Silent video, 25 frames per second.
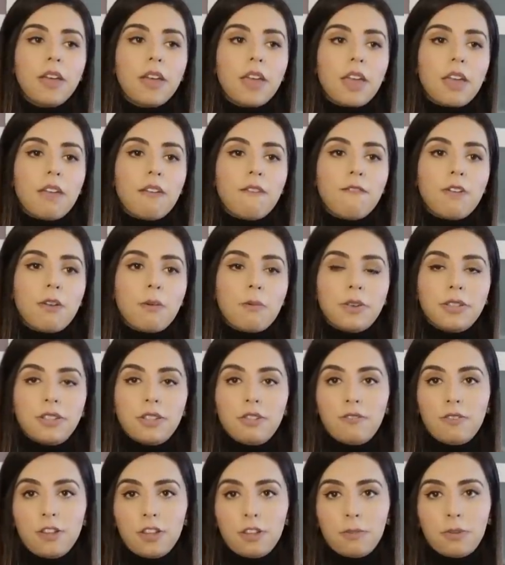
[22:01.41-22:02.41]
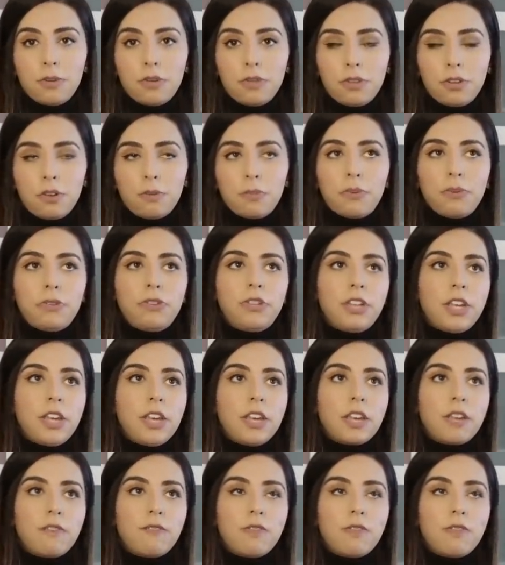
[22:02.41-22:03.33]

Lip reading: If it wasn't available in their boutique,